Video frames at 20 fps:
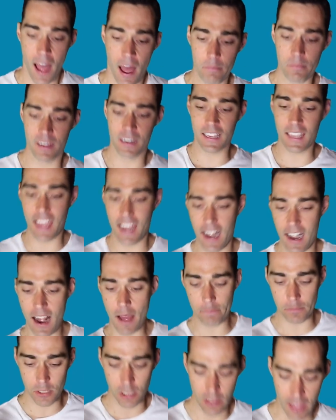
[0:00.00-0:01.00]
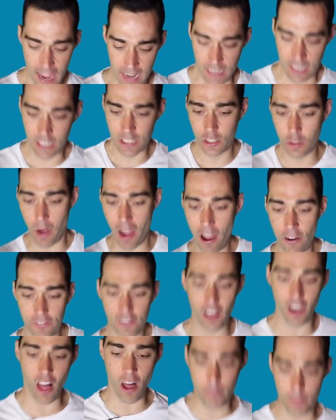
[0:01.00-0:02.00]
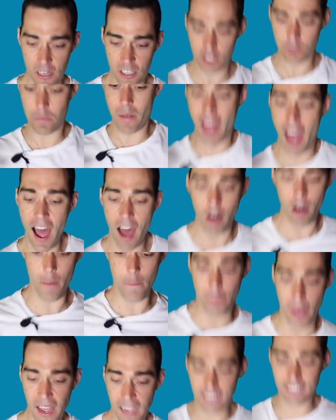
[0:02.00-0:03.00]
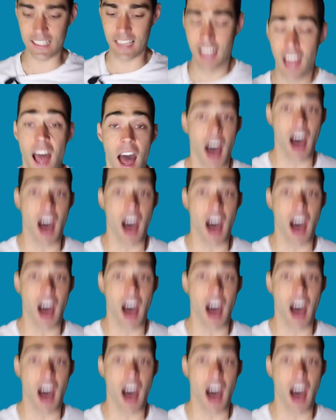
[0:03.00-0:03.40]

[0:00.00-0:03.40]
I'm gonna get it up to that 12 kilometers per hour pace.